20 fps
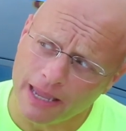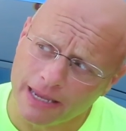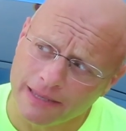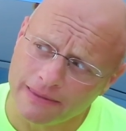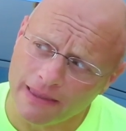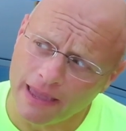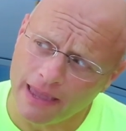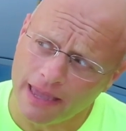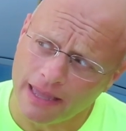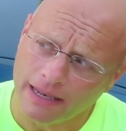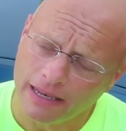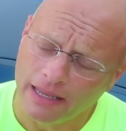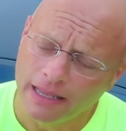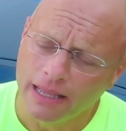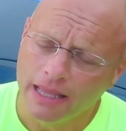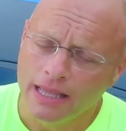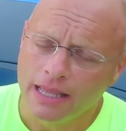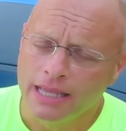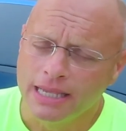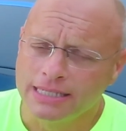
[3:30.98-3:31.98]
like that.
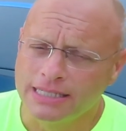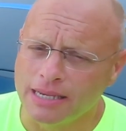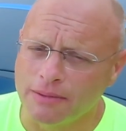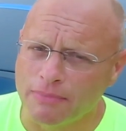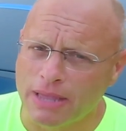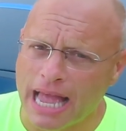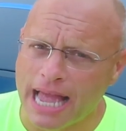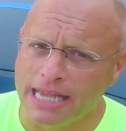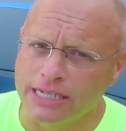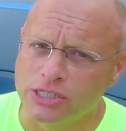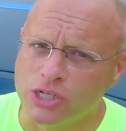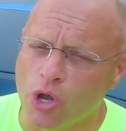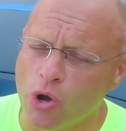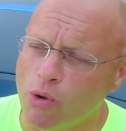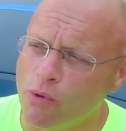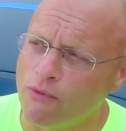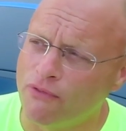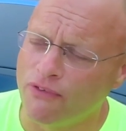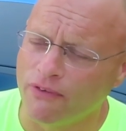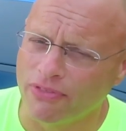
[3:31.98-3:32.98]
Mm -hmm. Some guys go
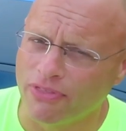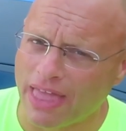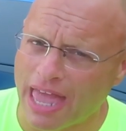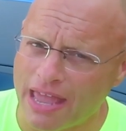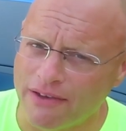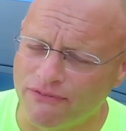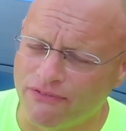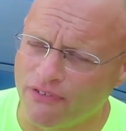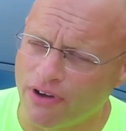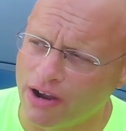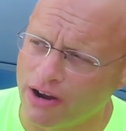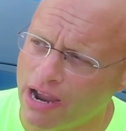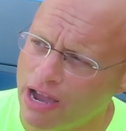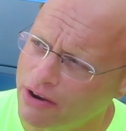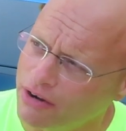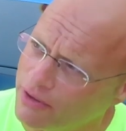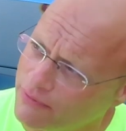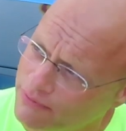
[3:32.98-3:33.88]
that far out